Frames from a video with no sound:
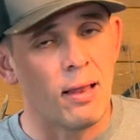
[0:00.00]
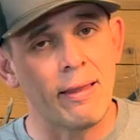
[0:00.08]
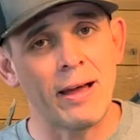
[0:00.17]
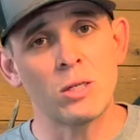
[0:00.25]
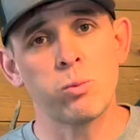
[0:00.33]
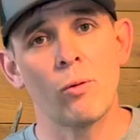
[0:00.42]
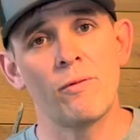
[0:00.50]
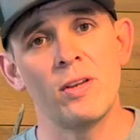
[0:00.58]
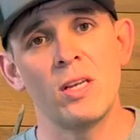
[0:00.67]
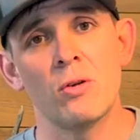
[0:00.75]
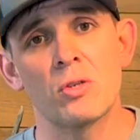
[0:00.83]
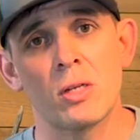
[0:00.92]
Lots more
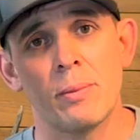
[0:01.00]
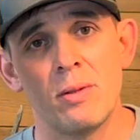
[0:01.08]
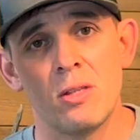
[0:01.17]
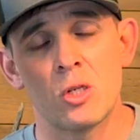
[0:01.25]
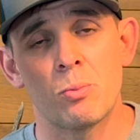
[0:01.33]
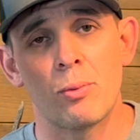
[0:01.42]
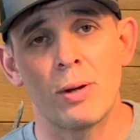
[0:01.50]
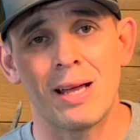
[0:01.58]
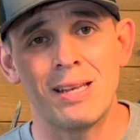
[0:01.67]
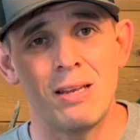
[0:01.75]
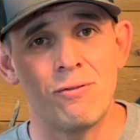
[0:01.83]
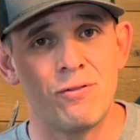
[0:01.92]
videos coming this spring. I
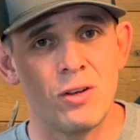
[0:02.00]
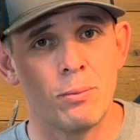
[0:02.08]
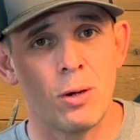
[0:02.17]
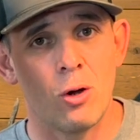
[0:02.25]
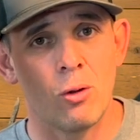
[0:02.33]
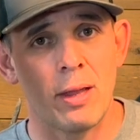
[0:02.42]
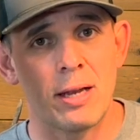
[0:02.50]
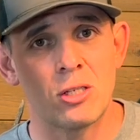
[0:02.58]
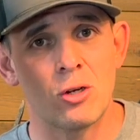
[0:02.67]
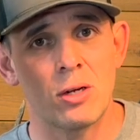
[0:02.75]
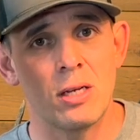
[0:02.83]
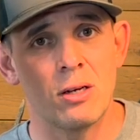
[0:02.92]
didn't film a whole lot of
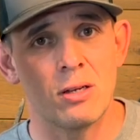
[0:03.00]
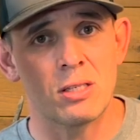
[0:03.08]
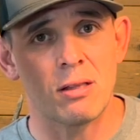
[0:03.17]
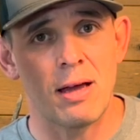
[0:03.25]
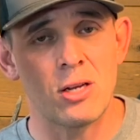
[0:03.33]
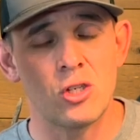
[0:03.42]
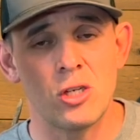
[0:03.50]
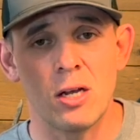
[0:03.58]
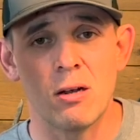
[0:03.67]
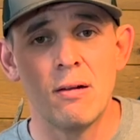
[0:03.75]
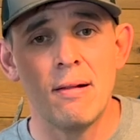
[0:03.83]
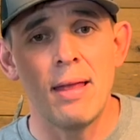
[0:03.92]
turkey hunts last
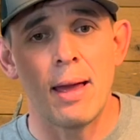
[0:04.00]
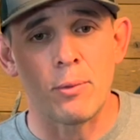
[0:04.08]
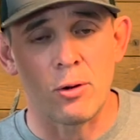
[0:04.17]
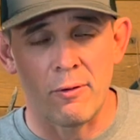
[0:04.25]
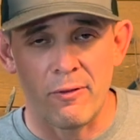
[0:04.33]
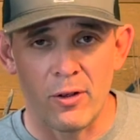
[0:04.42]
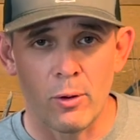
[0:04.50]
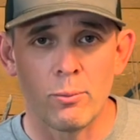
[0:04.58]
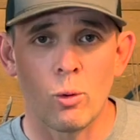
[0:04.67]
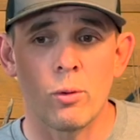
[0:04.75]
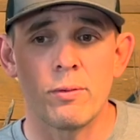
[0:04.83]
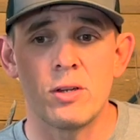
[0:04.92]
year. I'm going to film
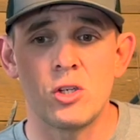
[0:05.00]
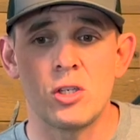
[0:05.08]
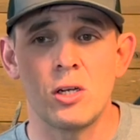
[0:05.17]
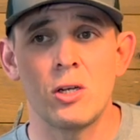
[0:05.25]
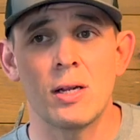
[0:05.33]
more this year.